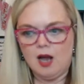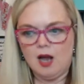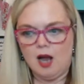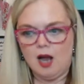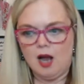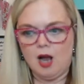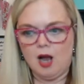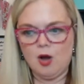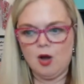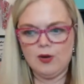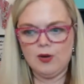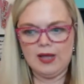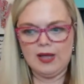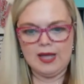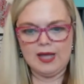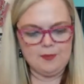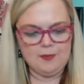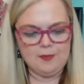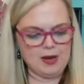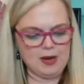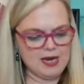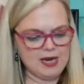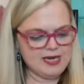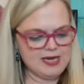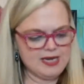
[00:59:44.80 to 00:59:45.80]
Okay,
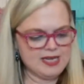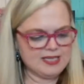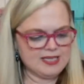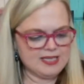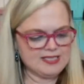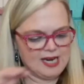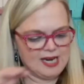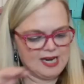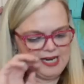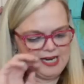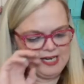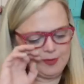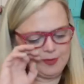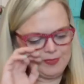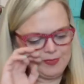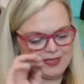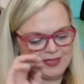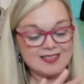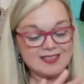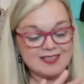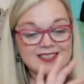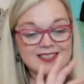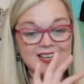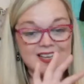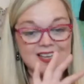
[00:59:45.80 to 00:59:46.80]
my next item
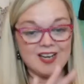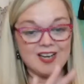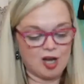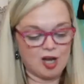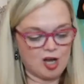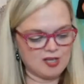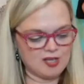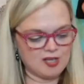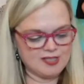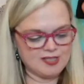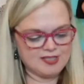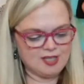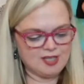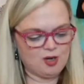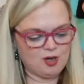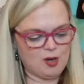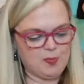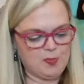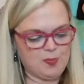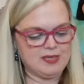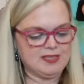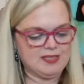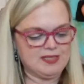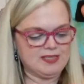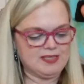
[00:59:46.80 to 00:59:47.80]
is uh, also a
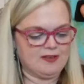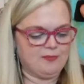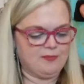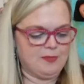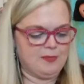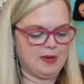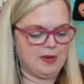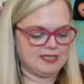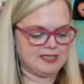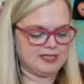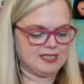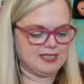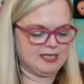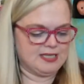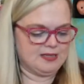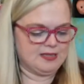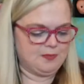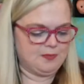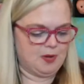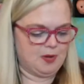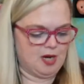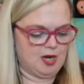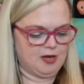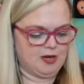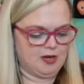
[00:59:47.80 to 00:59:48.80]
piece of Mexican
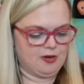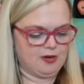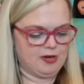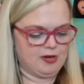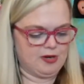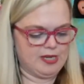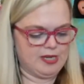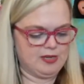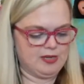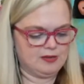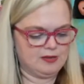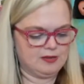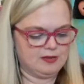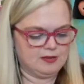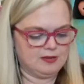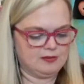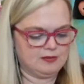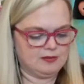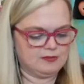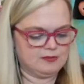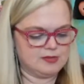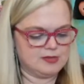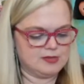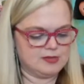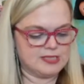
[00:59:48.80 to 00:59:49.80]
pottery.
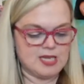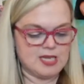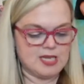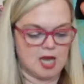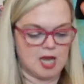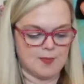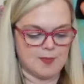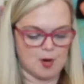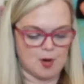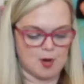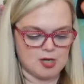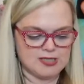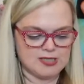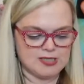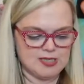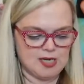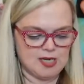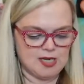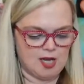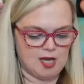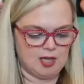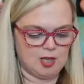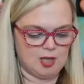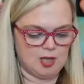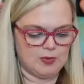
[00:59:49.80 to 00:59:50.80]
It's not marked
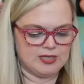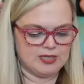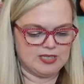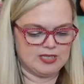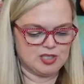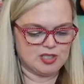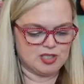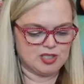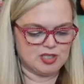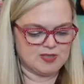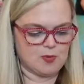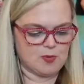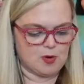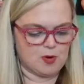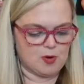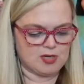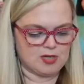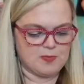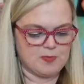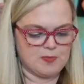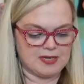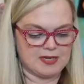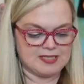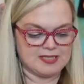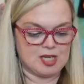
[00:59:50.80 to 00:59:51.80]
Tonala, it is just marked
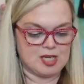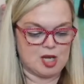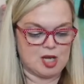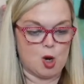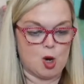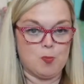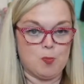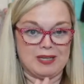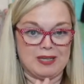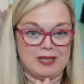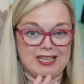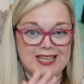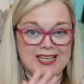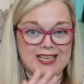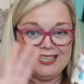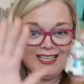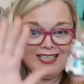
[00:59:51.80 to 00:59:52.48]
Mexico, but it